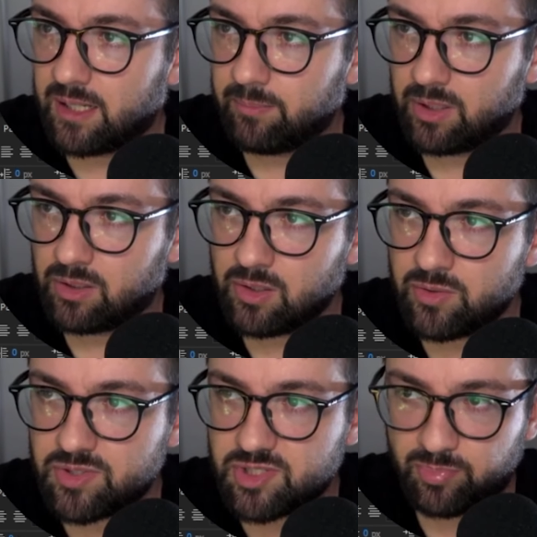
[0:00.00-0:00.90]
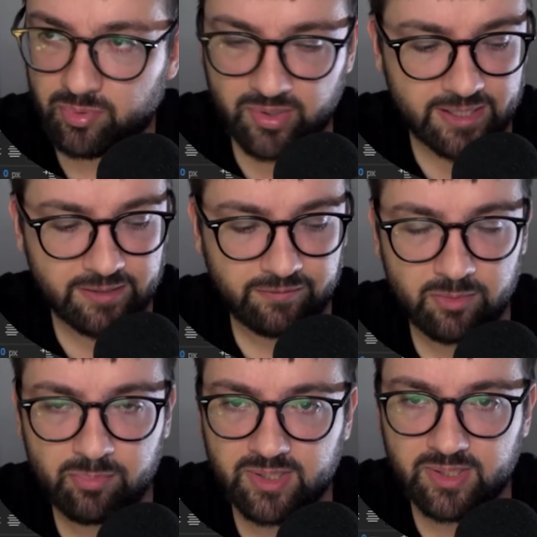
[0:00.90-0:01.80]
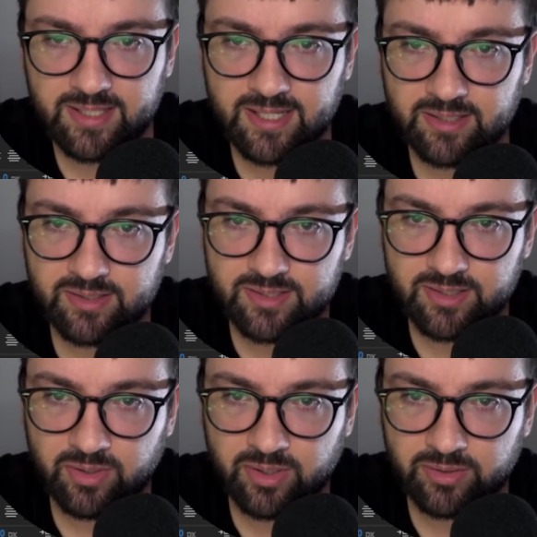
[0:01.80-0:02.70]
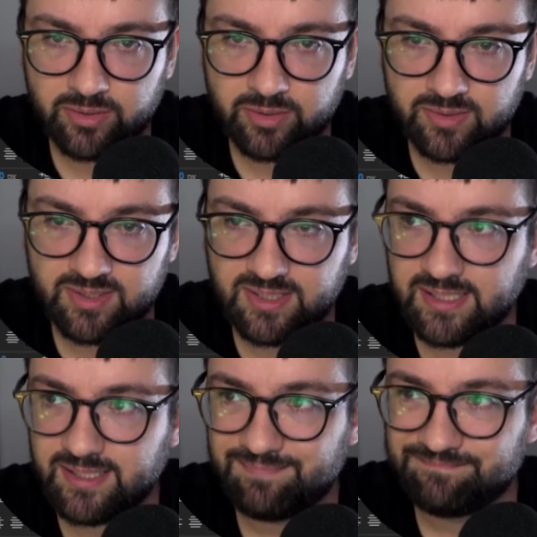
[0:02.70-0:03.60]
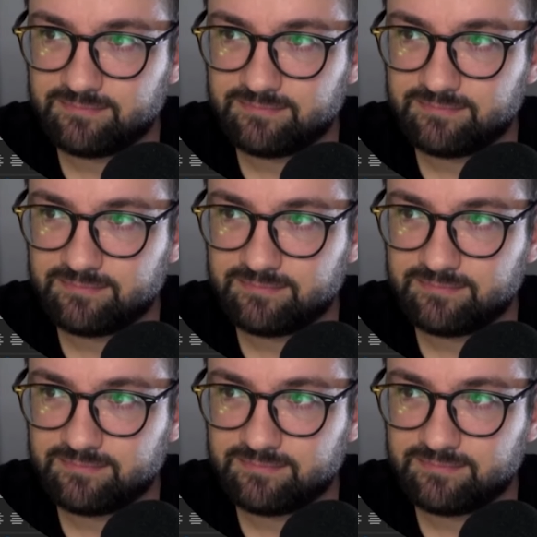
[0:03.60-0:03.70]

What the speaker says: Glow spread, if you put that down to 0, you'll see